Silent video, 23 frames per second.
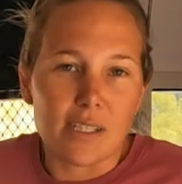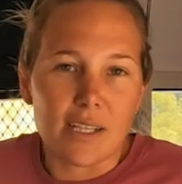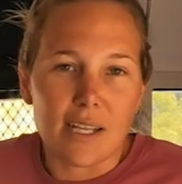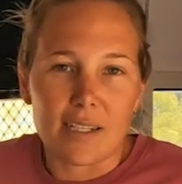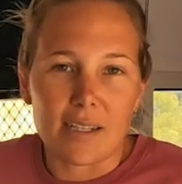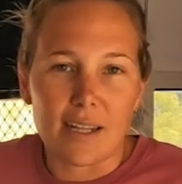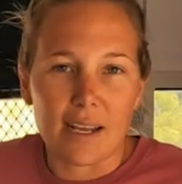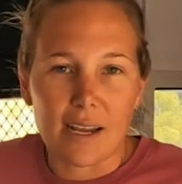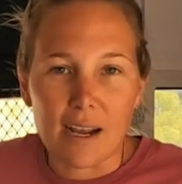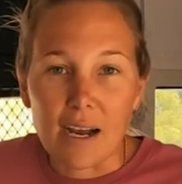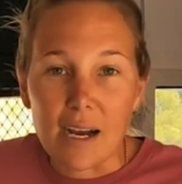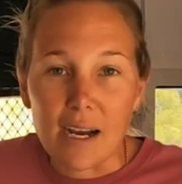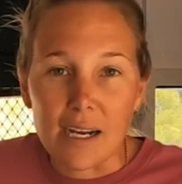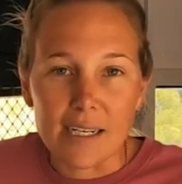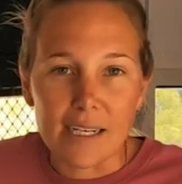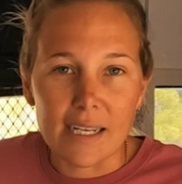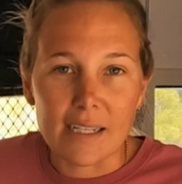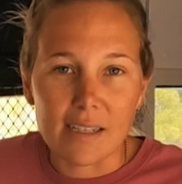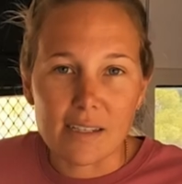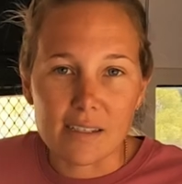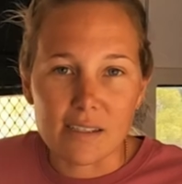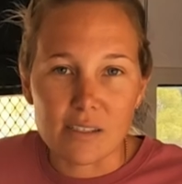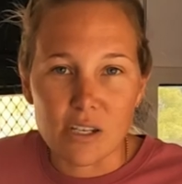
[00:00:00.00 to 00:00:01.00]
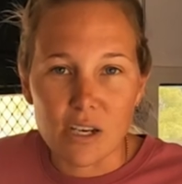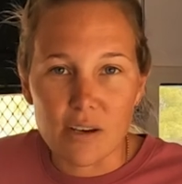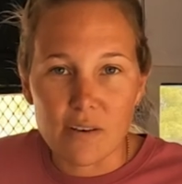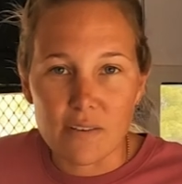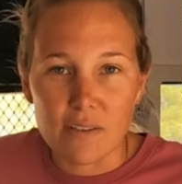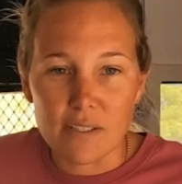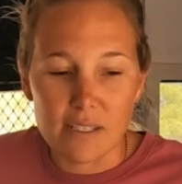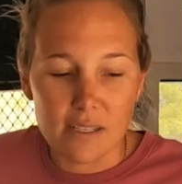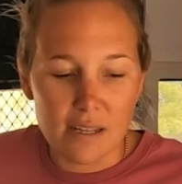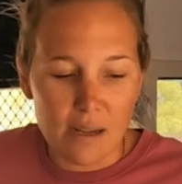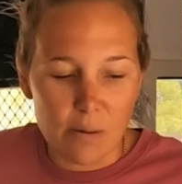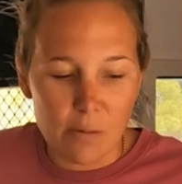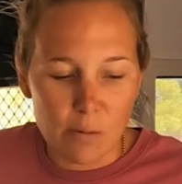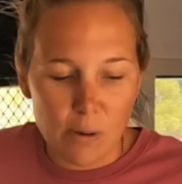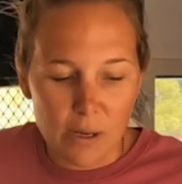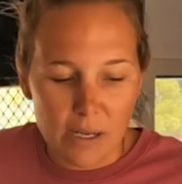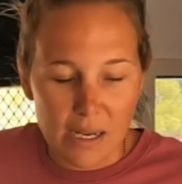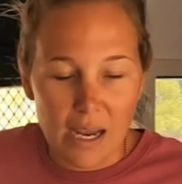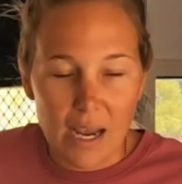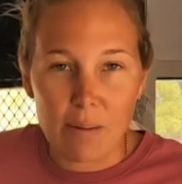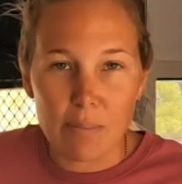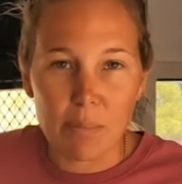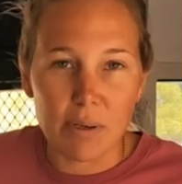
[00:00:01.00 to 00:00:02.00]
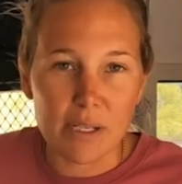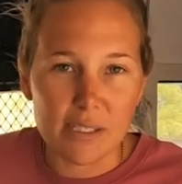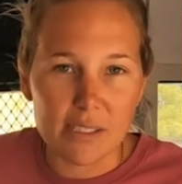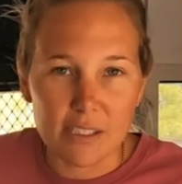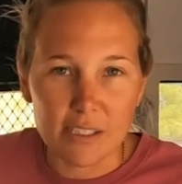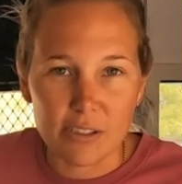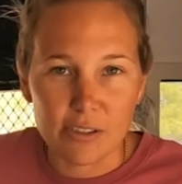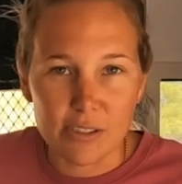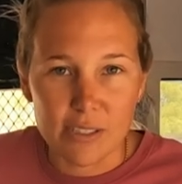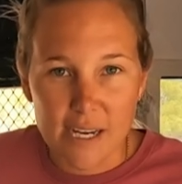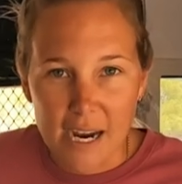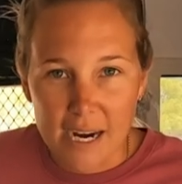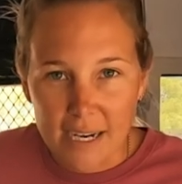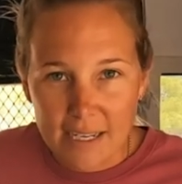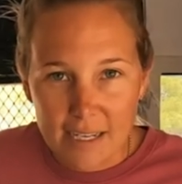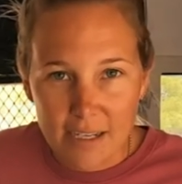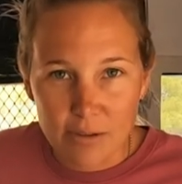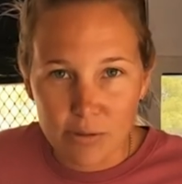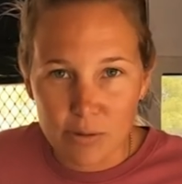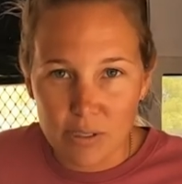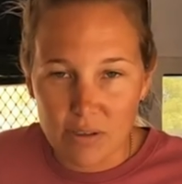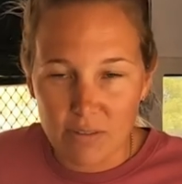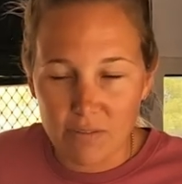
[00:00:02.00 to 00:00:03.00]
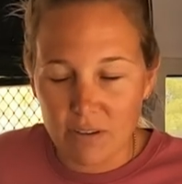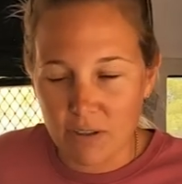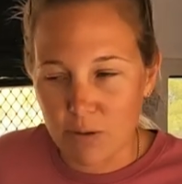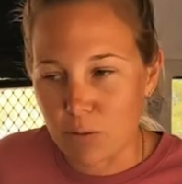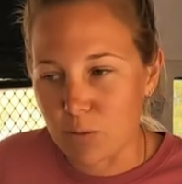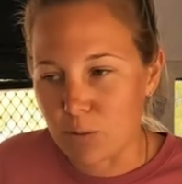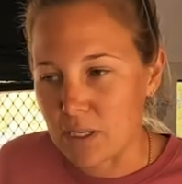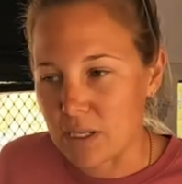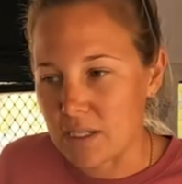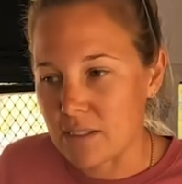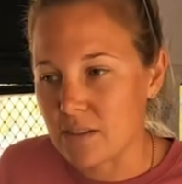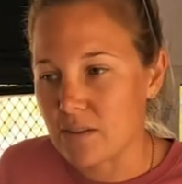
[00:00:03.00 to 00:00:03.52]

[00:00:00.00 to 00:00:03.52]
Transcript: Like they can't get the service that they want to get because they've got technical difficulties.